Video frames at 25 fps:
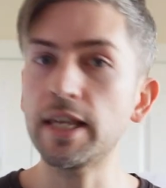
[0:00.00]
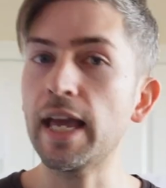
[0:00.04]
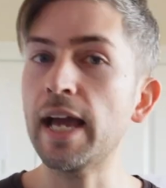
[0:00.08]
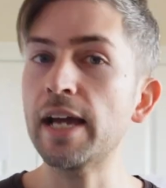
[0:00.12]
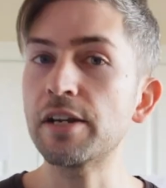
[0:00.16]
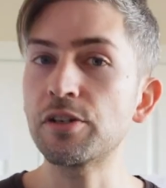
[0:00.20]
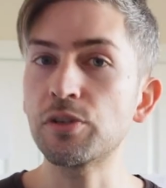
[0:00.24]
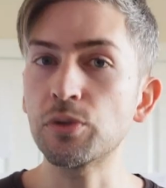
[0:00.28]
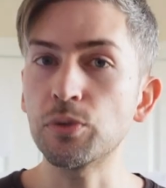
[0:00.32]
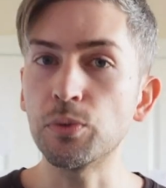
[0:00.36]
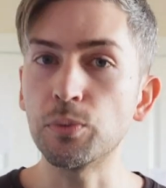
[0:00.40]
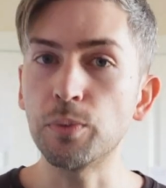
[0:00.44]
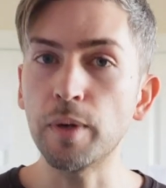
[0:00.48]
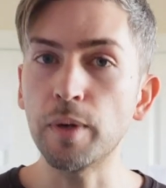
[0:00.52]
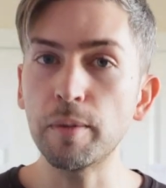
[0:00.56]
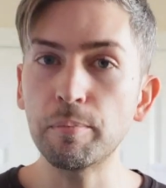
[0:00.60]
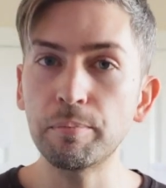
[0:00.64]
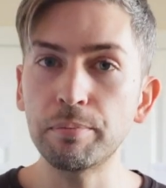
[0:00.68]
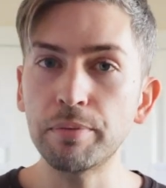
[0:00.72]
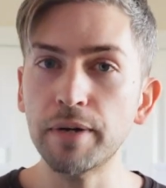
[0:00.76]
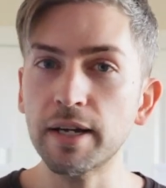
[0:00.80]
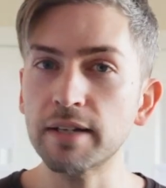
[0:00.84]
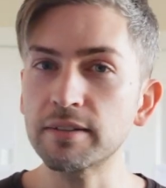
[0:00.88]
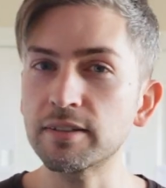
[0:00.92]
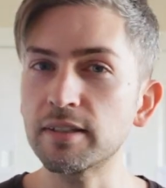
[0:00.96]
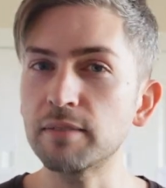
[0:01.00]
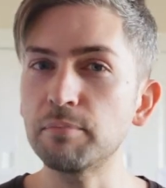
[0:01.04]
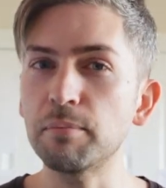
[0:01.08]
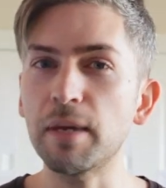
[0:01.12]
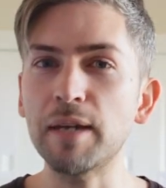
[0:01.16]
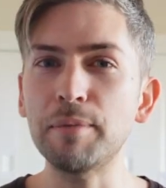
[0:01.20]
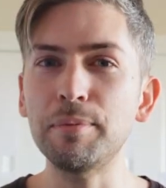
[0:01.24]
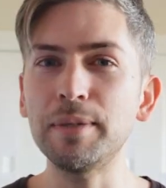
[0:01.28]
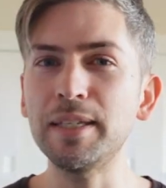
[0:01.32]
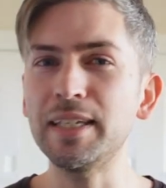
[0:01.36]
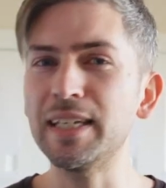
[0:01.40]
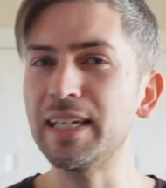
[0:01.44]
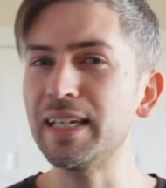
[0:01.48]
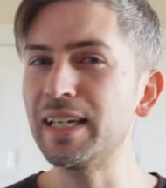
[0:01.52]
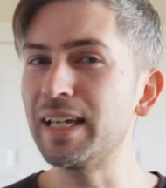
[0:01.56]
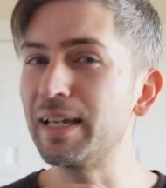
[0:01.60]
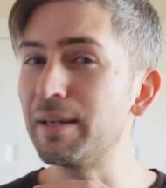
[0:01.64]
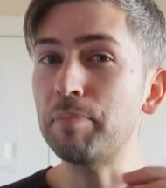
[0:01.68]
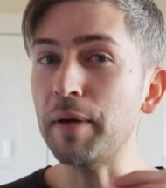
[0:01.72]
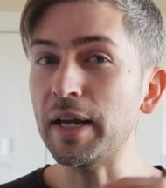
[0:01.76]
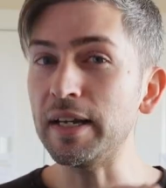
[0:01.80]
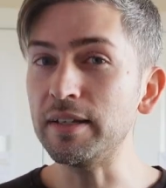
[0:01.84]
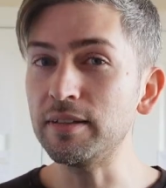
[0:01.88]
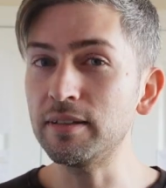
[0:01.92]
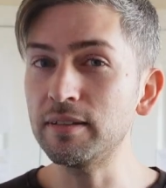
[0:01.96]
casual web browsing, maybe
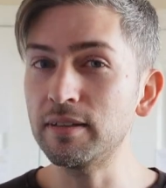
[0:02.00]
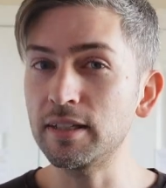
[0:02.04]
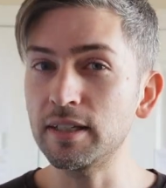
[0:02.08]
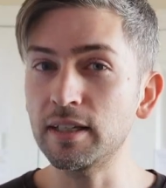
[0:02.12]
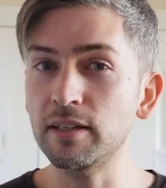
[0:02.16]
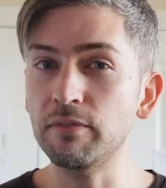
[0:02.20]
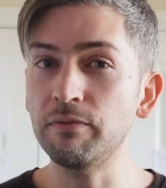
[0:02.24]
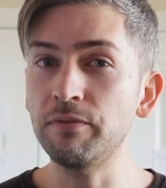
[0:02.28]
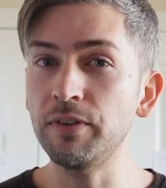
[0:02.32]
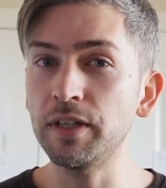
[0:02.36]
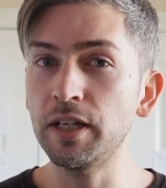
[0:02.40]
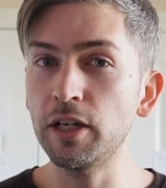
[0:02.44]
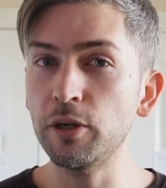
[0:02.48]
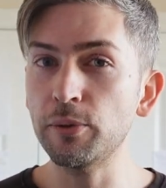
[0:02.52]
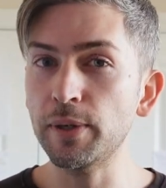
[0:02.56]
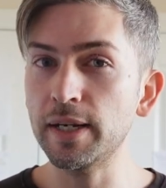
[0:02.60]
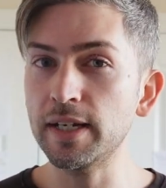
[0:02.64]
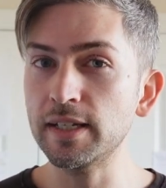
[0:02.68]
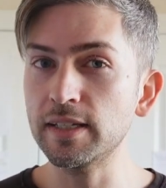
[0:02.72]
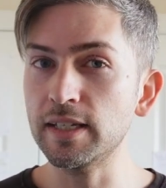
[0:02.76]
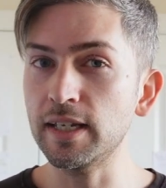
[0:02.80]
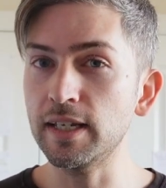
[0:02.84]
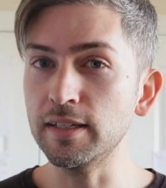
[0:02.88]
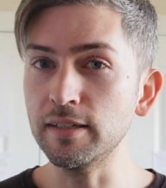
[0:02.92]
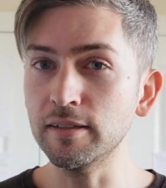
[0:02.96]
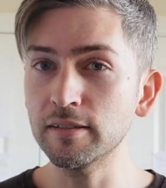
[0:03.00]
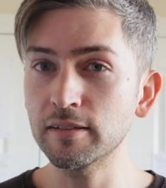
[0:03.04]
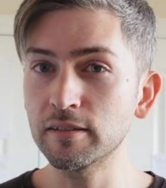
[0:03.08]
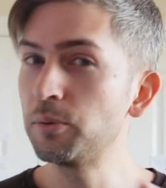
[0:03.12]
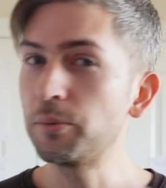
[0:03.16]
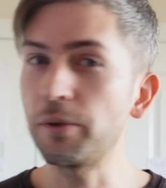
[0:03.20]
basic video editing